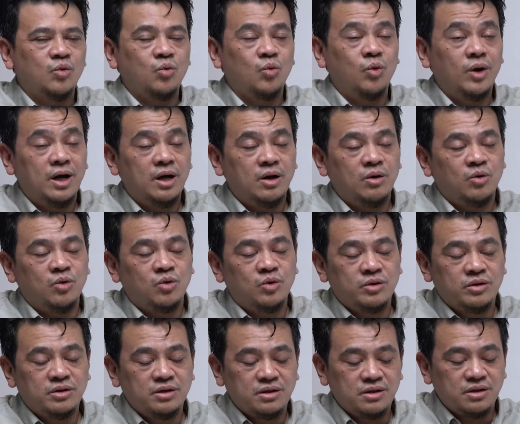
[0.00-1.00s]

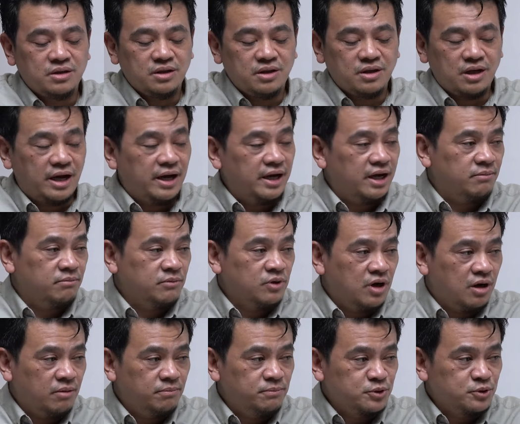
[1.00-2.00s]
Wow, I am
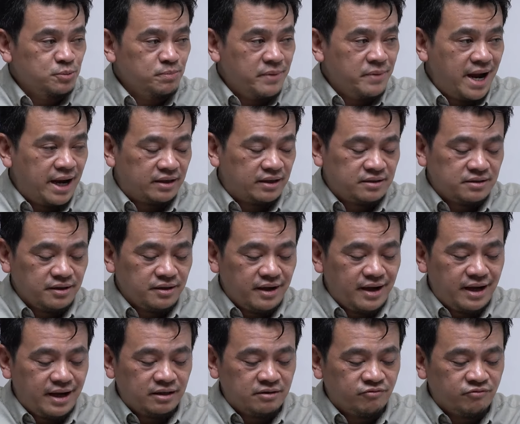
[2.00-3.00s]
gobsmacked
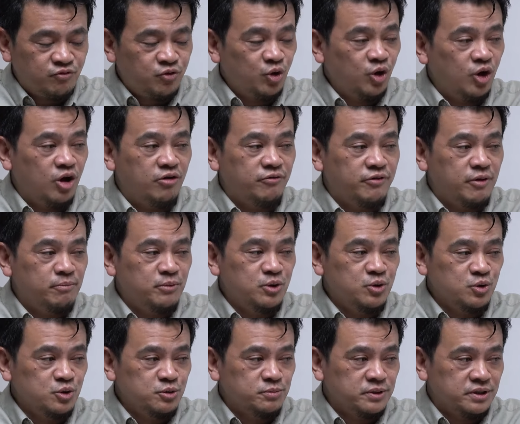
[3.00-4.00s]
and full of
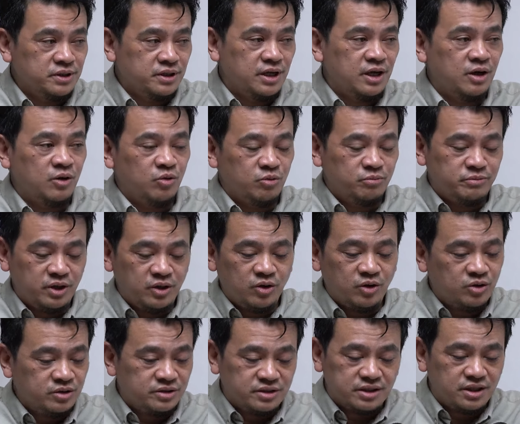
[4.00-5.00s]
amusement now,
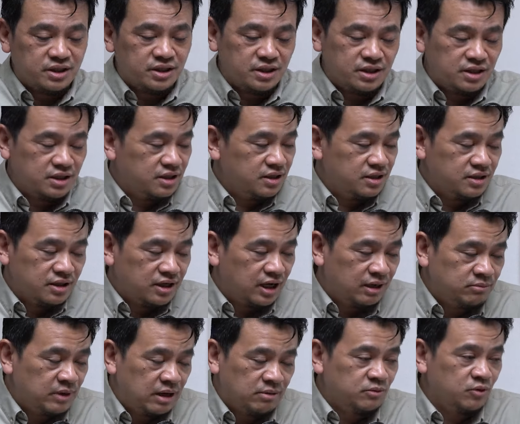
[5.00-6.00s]
because
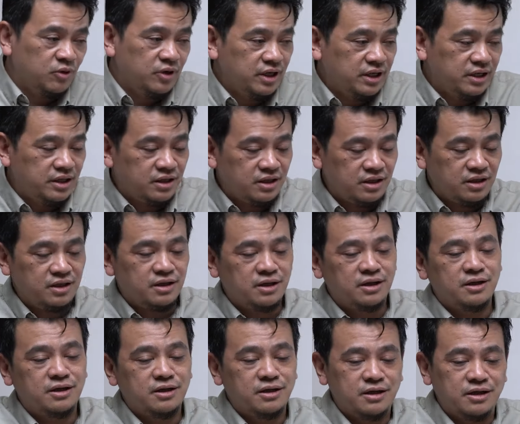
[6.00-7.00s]
I'm really
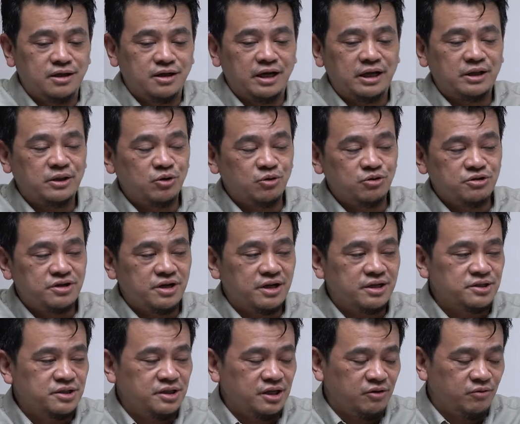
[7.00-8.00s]

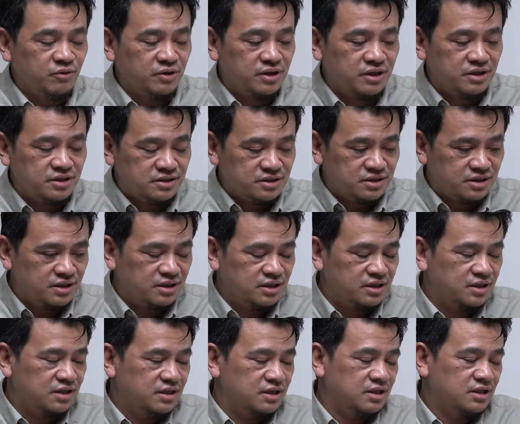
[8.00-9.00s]
enthusiastic with this
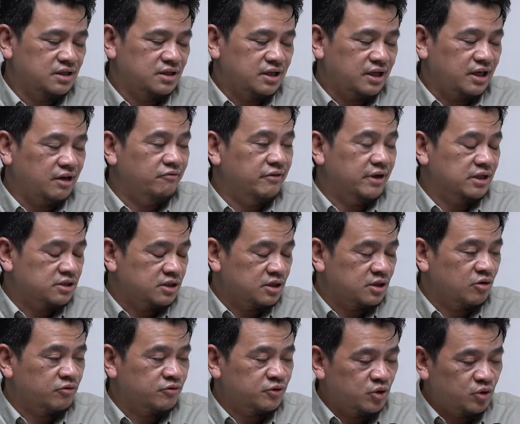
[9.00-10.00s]

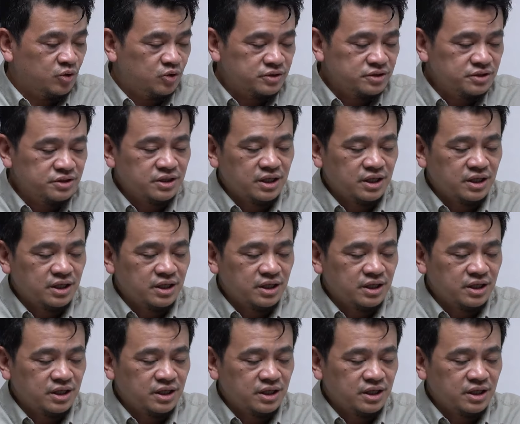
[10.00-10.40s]
invention of yours.